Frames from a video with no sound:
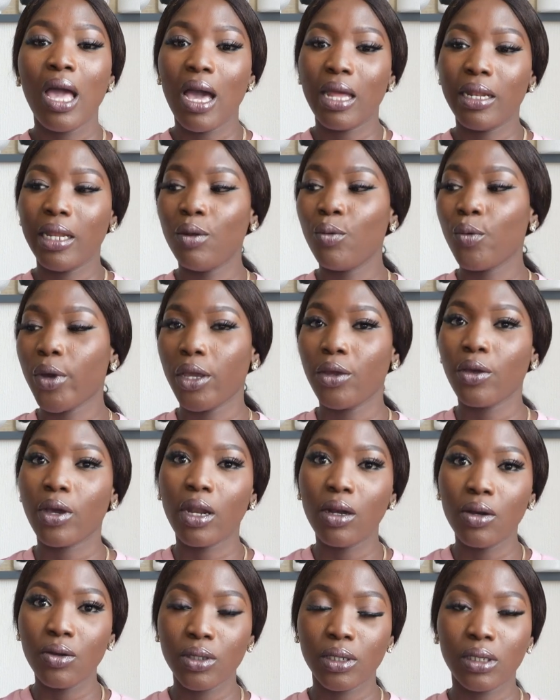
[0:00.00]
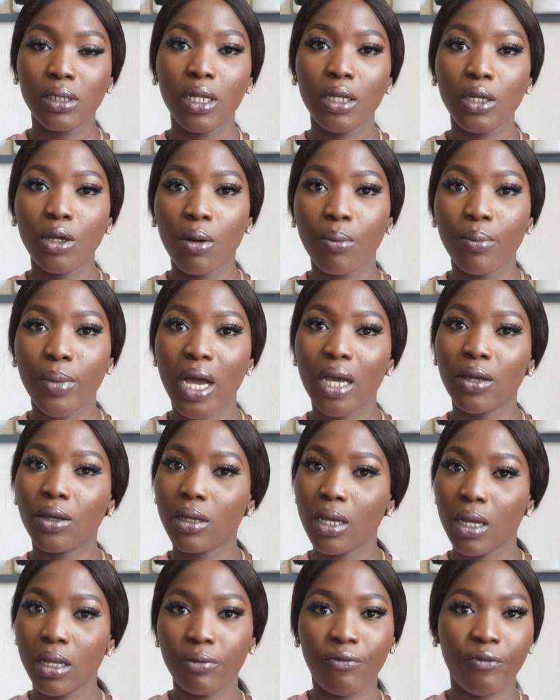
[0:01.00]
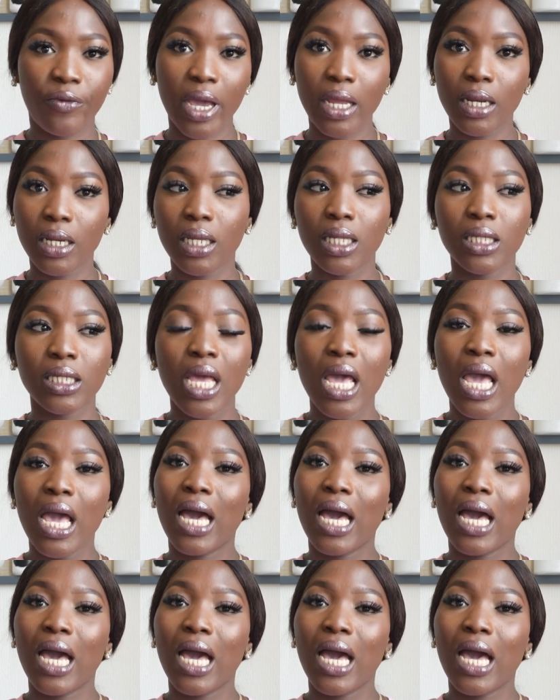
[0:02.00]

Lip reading: and then when you are loosening your bag, you can find it.